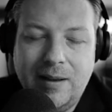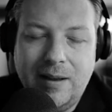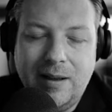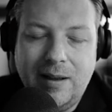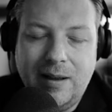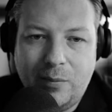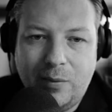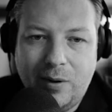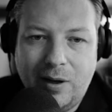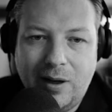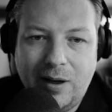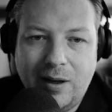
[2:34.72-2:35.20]

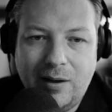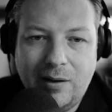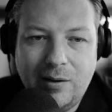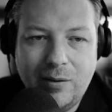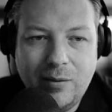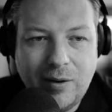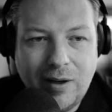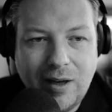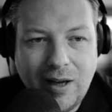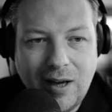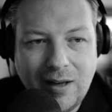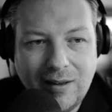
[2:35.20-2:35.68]

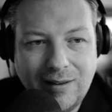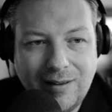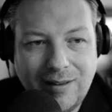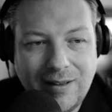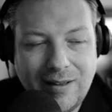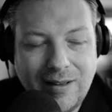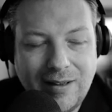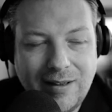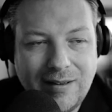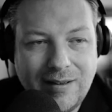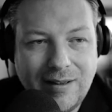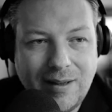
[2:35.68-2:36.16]
look at,
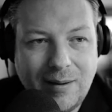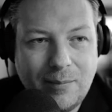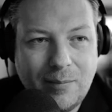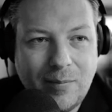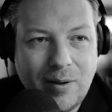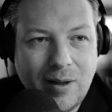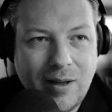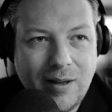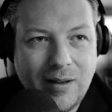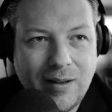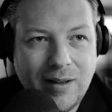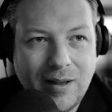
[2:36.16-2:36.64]
and is
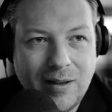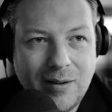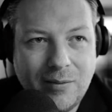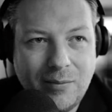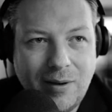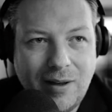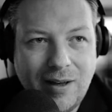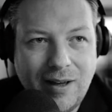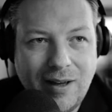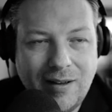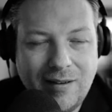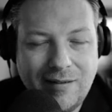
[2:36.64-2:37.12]
something that we
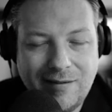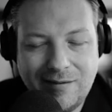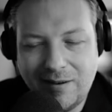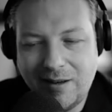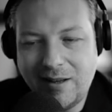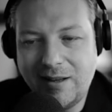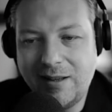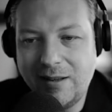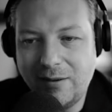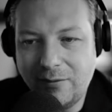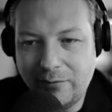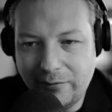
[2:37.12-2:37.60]
can
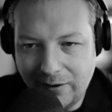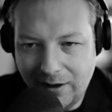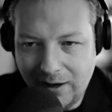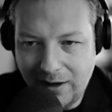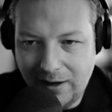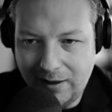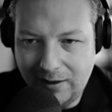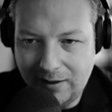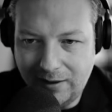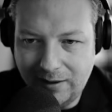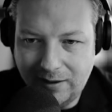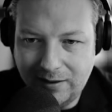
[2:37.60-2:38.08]

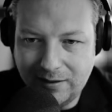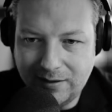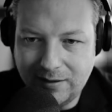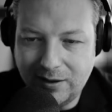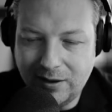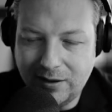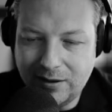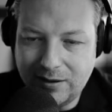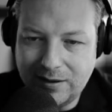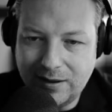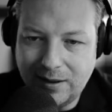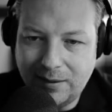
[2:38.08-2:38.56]
redefine. It's
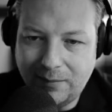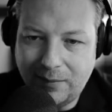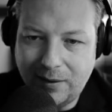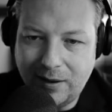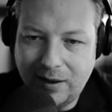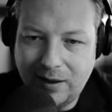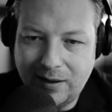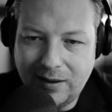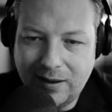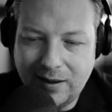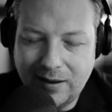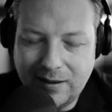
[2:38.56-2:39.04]
not
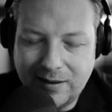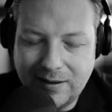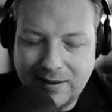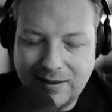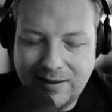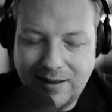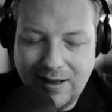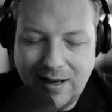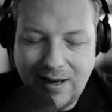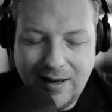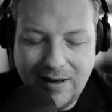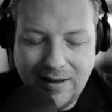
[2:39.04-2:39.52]
something that
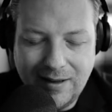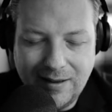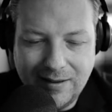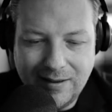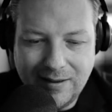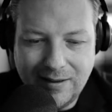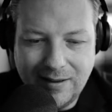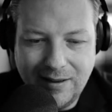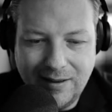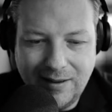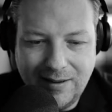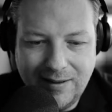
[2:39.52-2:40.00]

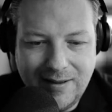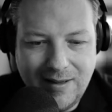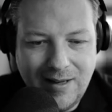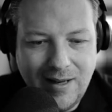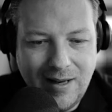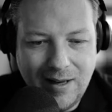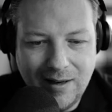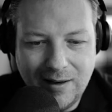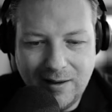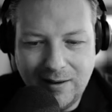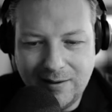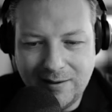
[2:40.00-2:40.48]
stays
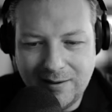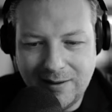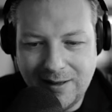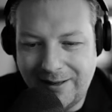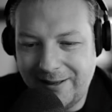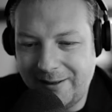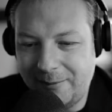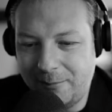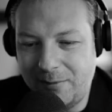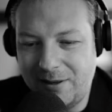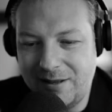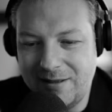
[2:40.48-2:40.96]
still. It's
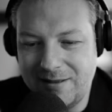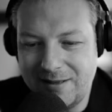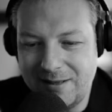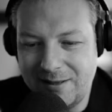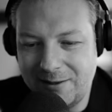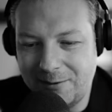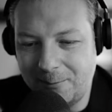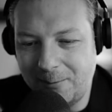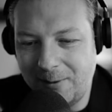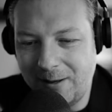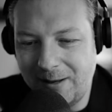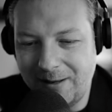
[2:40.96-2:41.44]
like a
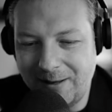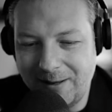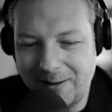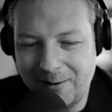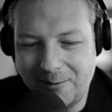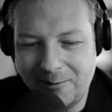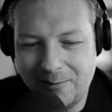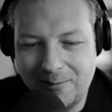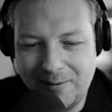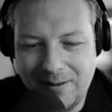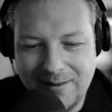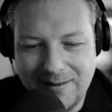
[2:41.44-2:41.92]
business plan. I
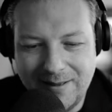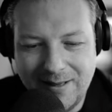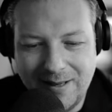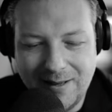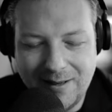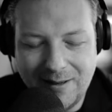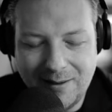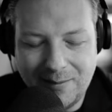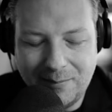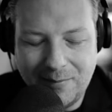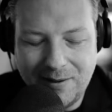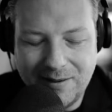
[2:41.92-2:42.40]
always
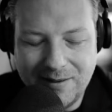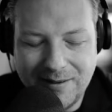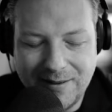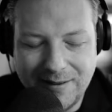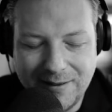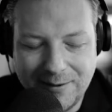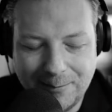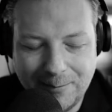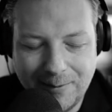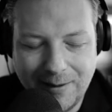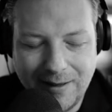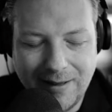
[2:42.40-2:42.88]
say a
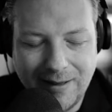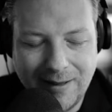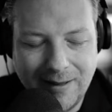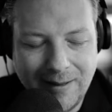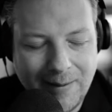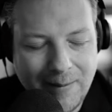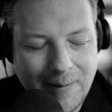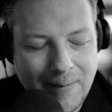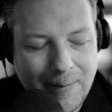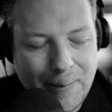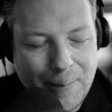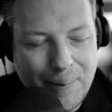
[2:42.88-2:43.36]
business plan
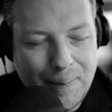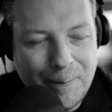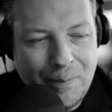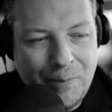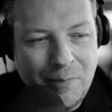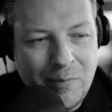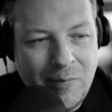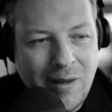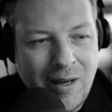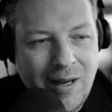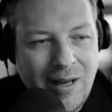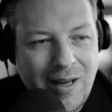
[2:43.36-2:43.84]

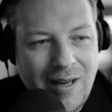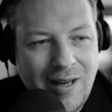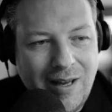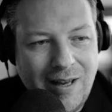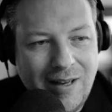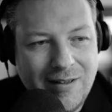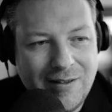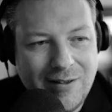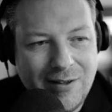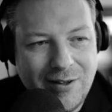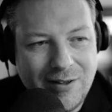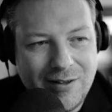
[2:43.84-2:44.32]

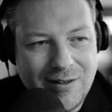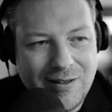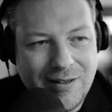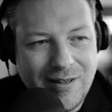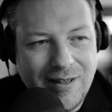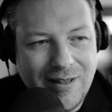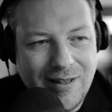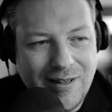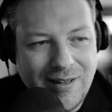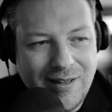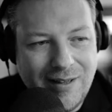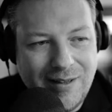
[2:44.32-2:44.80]
is not
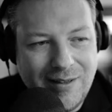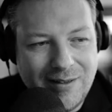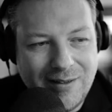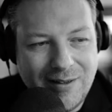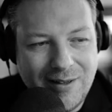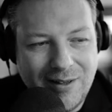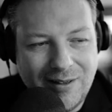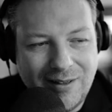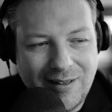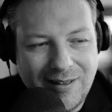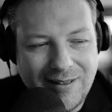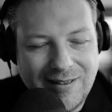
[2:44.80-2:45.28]

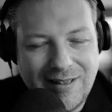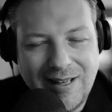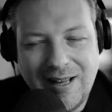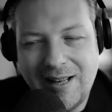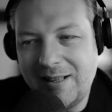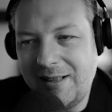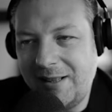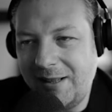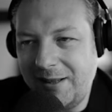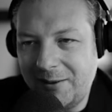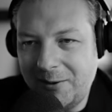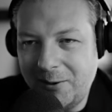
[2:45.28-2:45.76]
a
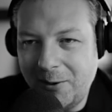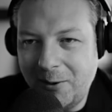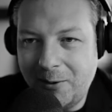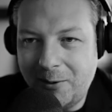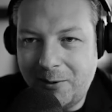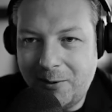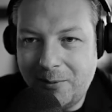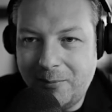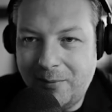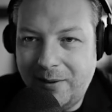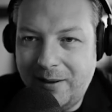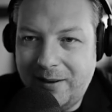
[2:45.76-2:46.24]
static
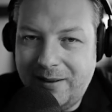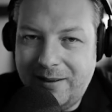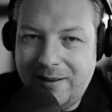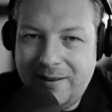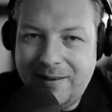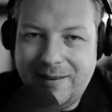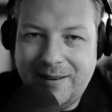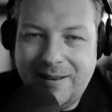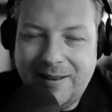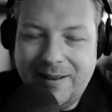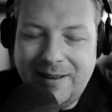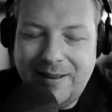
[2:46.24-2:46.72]
document.
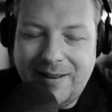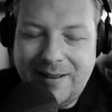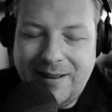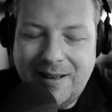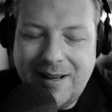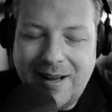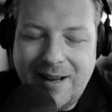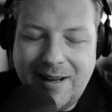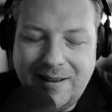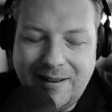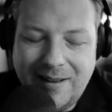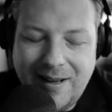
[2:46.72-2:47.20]
It's a
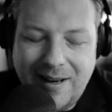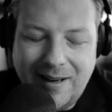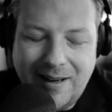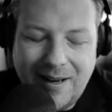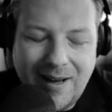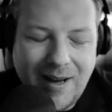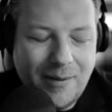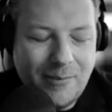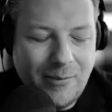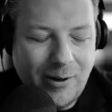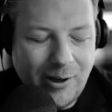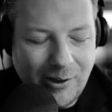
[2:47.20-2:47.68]

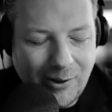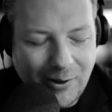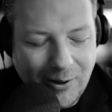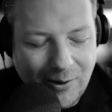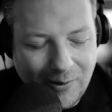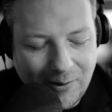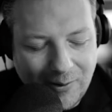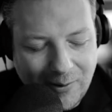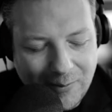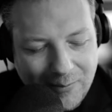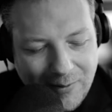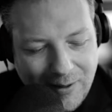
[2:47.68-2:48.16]
dynamic
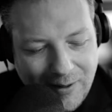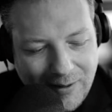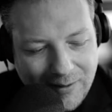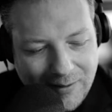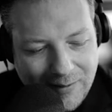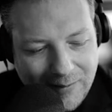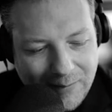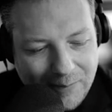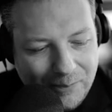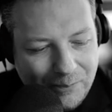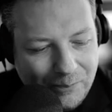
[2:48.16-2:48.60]
document.